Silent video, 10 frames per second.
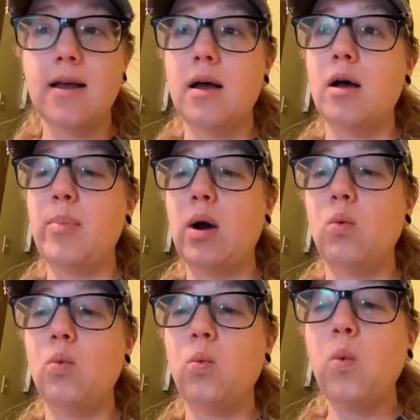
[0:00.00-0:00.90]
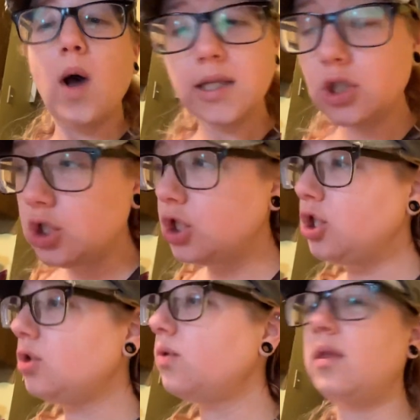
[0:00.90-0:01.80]
about what do
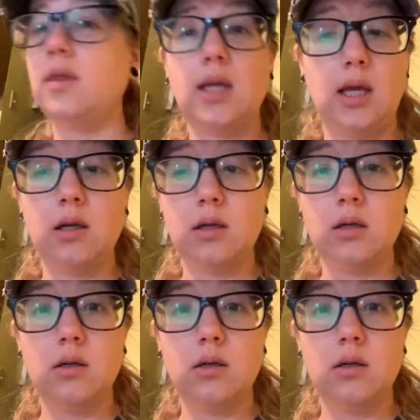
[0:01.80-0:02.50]
you think